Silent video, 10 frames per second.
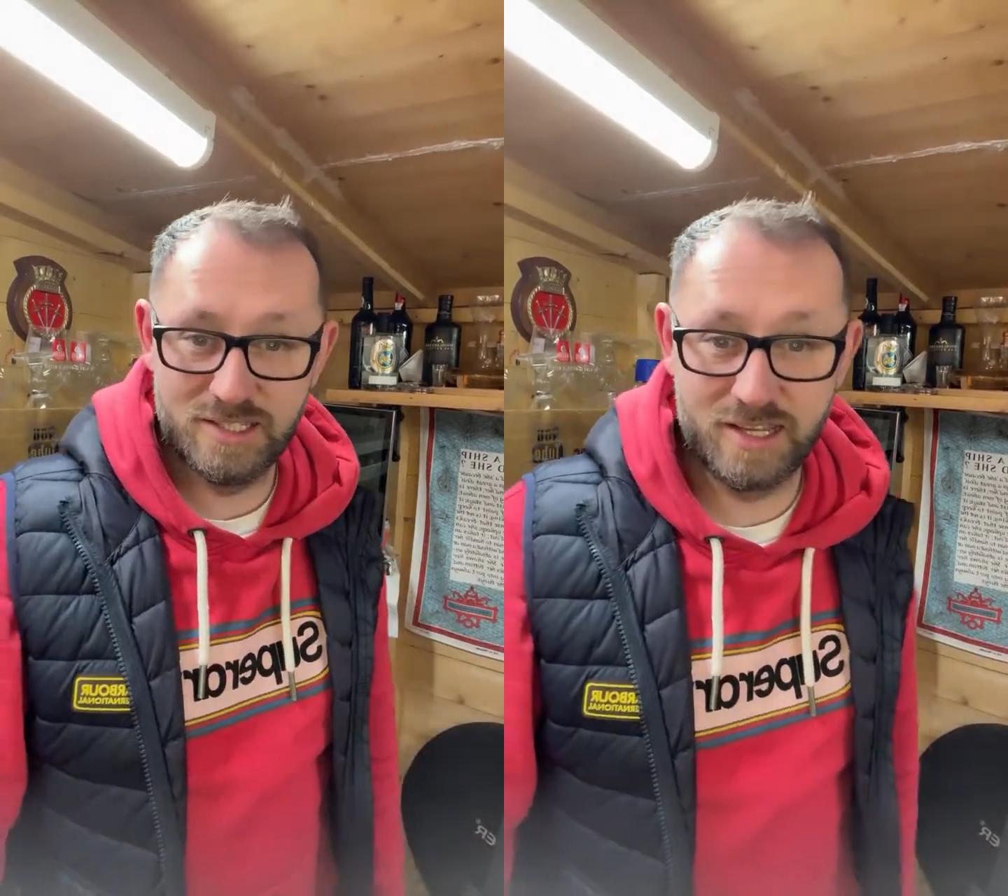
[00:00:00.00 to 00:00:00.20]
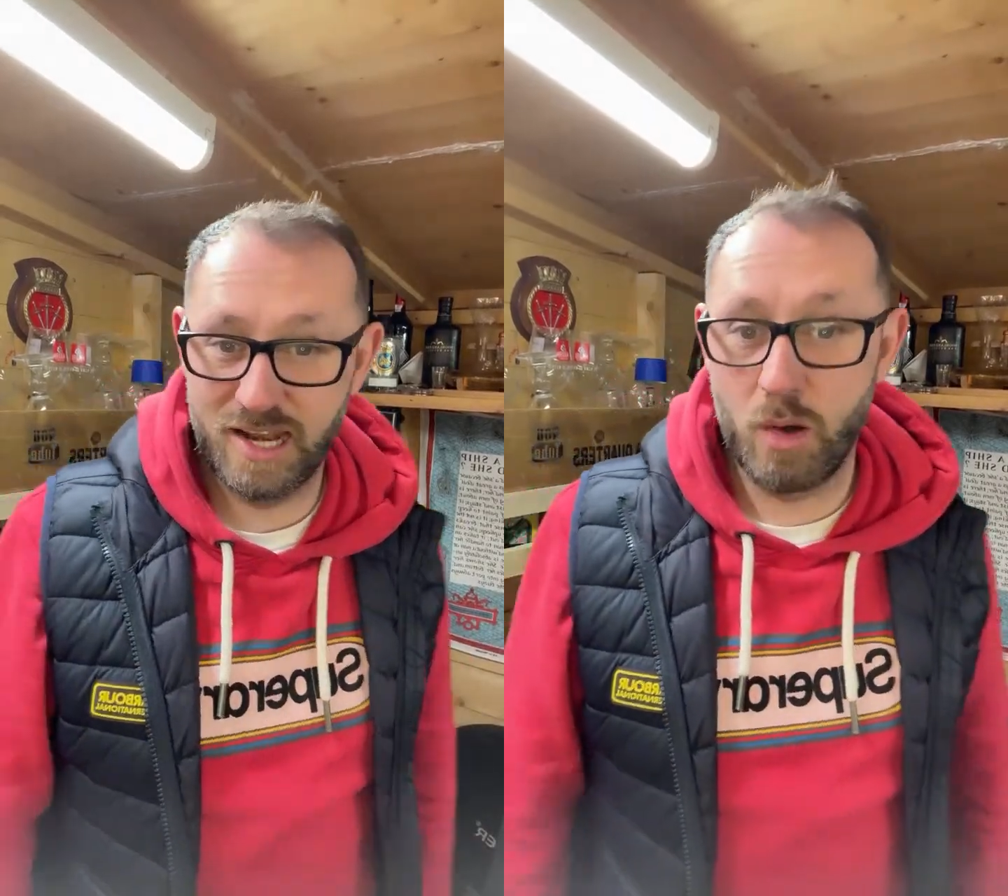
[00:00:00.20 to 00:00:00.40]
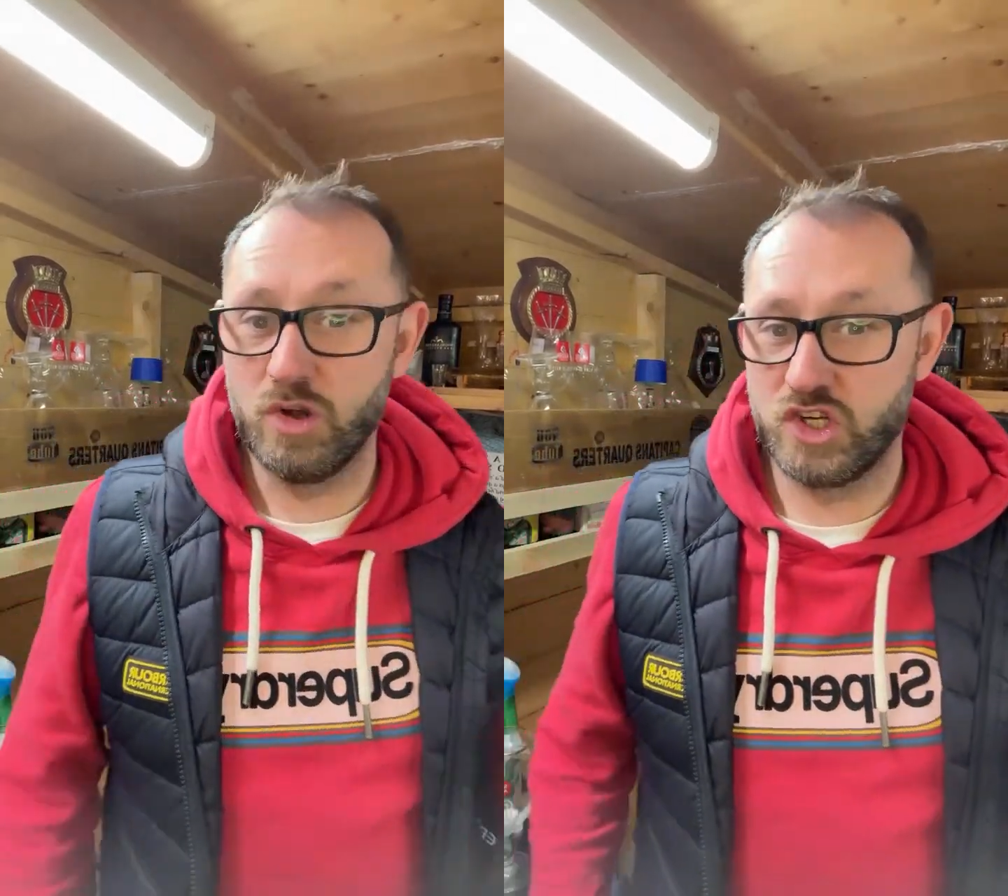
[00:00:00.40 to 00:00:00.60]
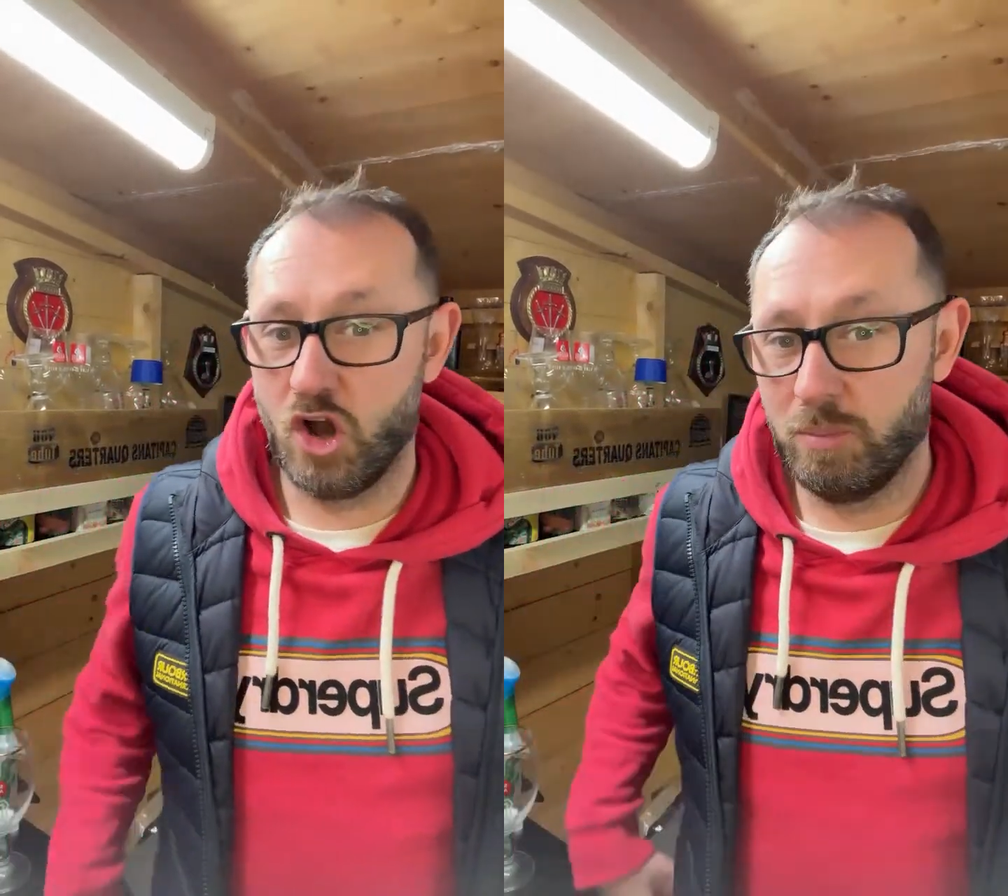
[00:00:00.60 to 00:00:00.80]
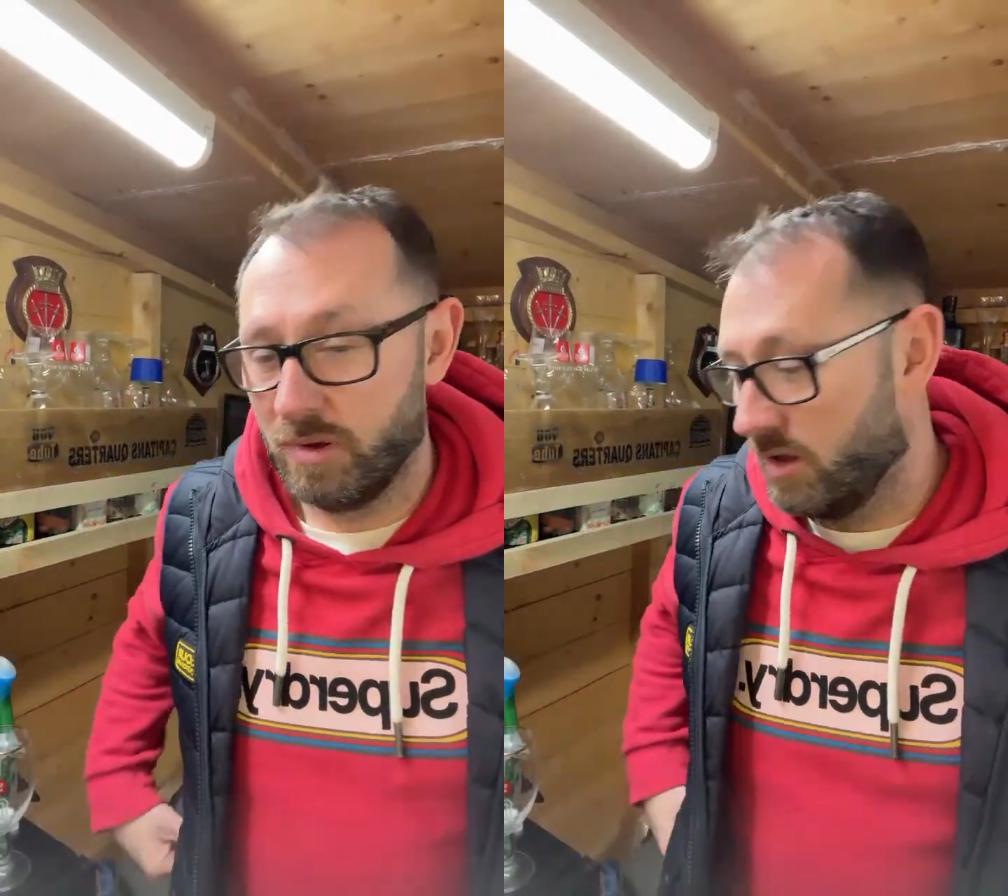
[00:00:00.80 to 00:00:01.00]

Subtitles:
like an hour job.